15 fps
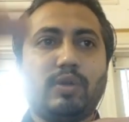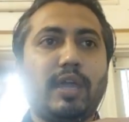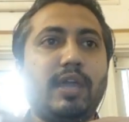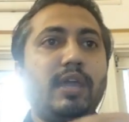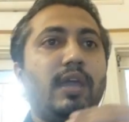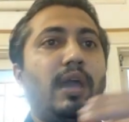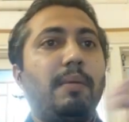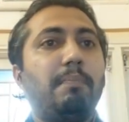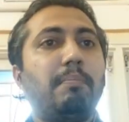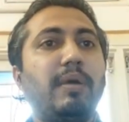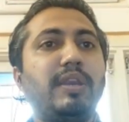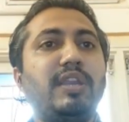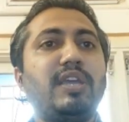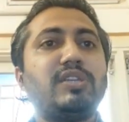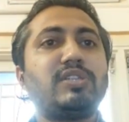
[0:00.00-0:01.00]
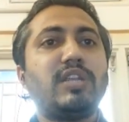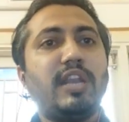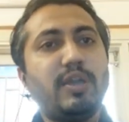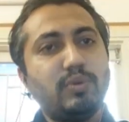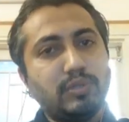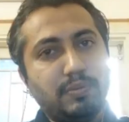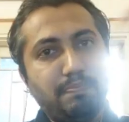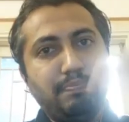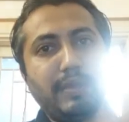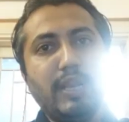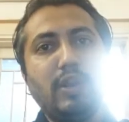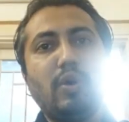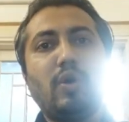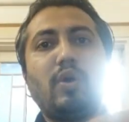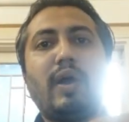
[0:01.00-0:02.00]
Okay, Manish lives
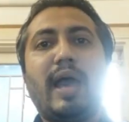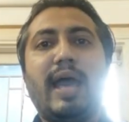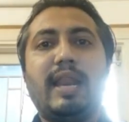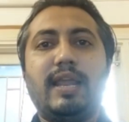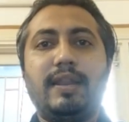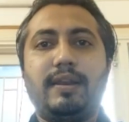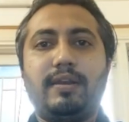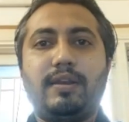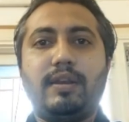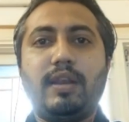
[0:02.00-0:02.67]
below Alan.